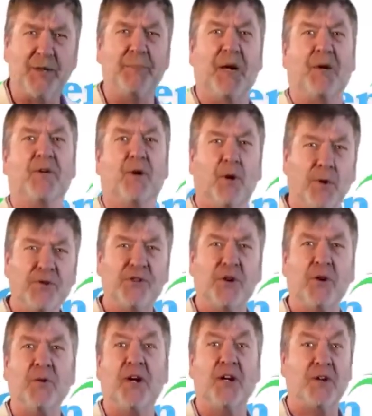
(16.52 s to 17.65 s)
about
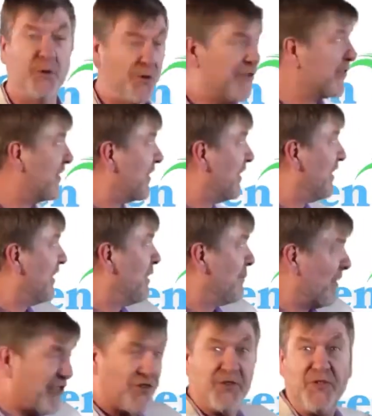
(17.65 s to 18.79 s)
otoacoustic
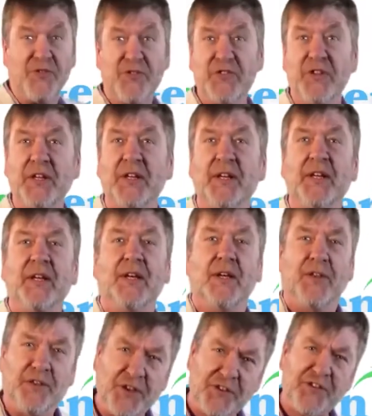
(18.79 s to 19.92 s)
emissions.
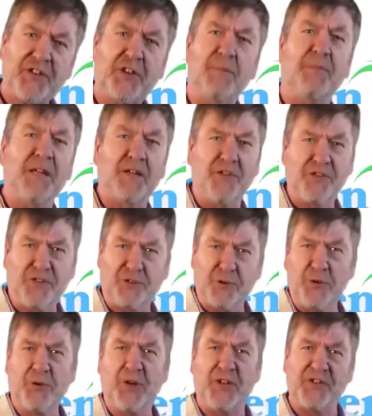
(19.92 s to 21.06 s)
This can be
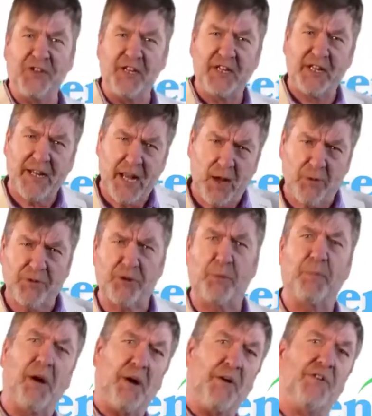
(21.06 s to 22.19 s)
construed as a
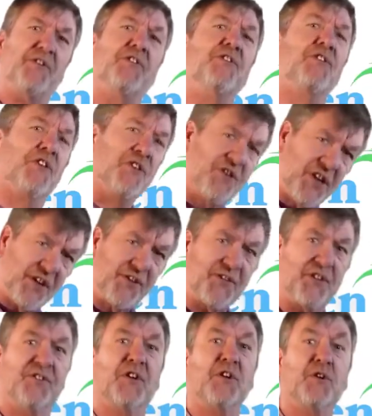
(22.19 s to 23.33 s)
counterpart to the test
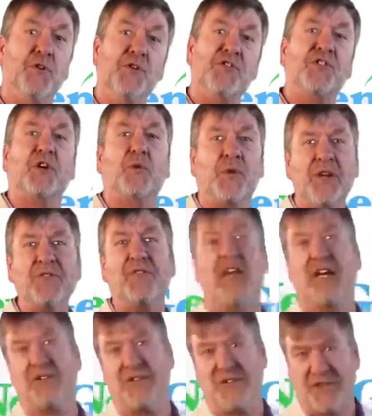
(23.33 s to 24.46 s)
of acoustic
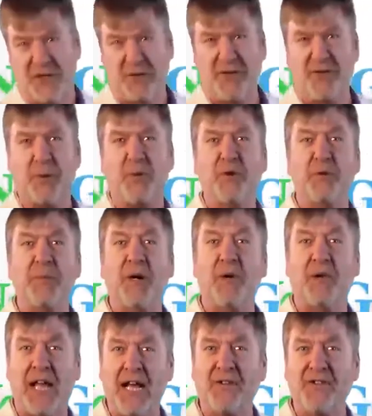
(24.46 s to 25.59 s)
reflexes that we spoke
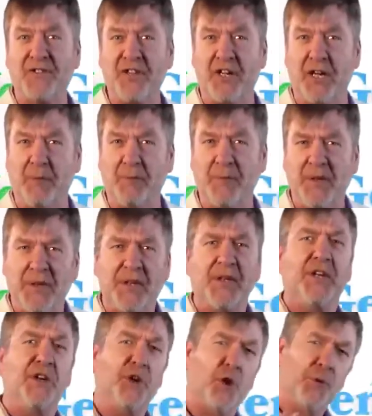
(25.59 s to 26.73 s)
about last time.
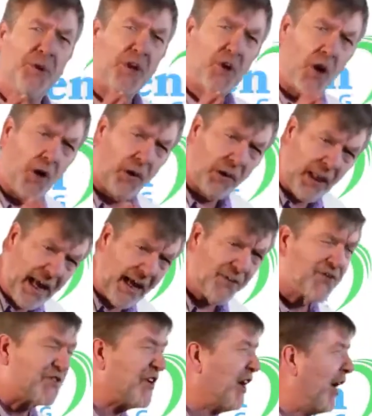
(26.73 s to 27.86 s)
You'll recall
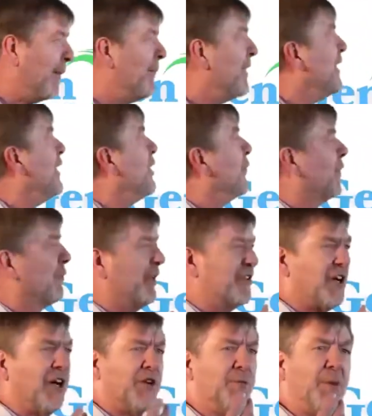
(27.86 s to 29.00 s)
last time when we
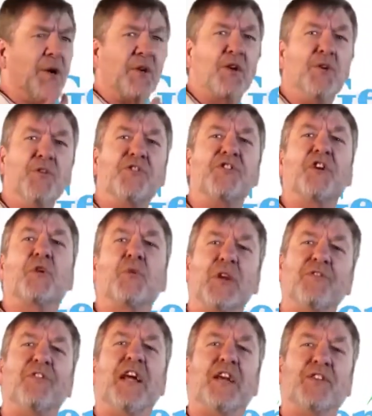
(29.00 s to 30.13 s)
talked about acoustic
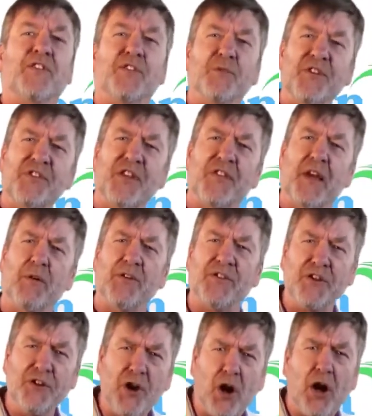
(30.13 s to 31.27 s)
reflexes, we said that was a
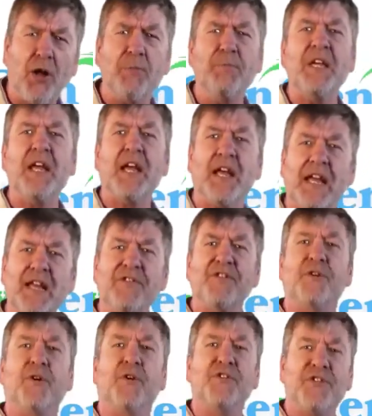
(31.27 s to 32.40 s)

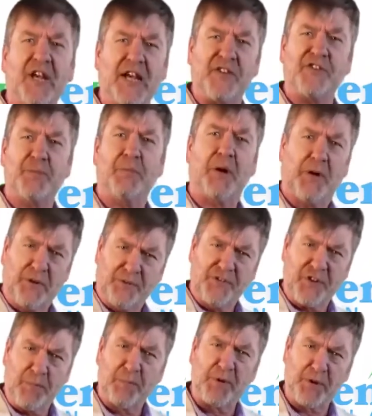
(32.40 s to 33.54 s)
non-behavioral test, part of
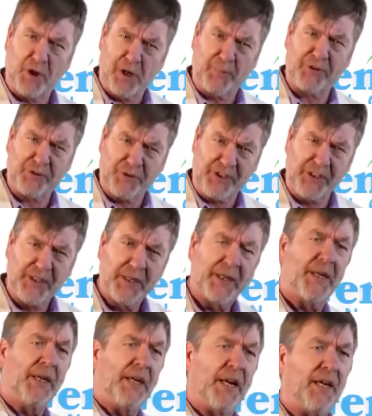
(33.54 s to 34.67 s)
tympanometry,
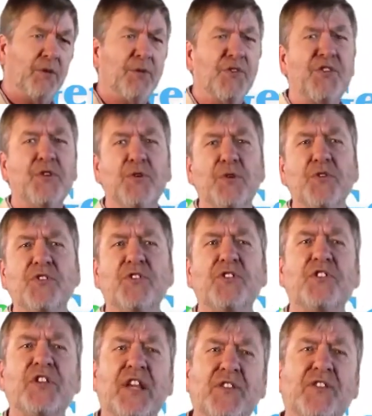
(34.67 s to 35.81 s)
and it was used to
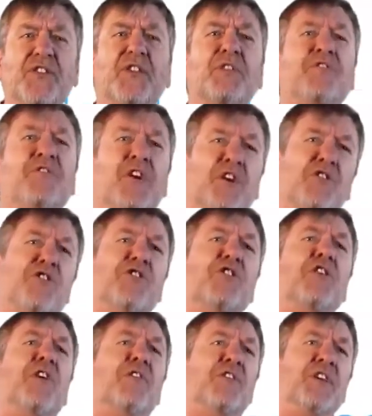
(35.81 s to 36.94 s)
test the
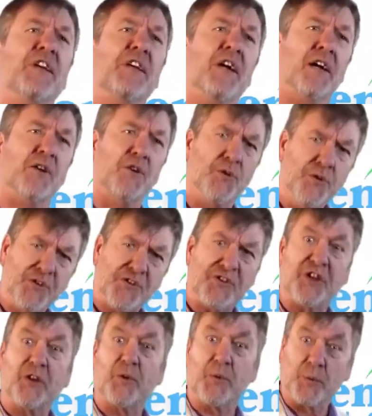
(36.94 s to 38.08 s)
function of the
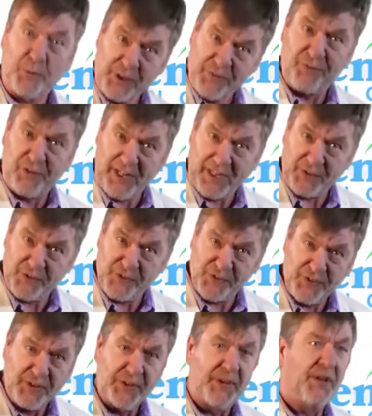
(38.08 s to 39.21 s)
acoustic reflex,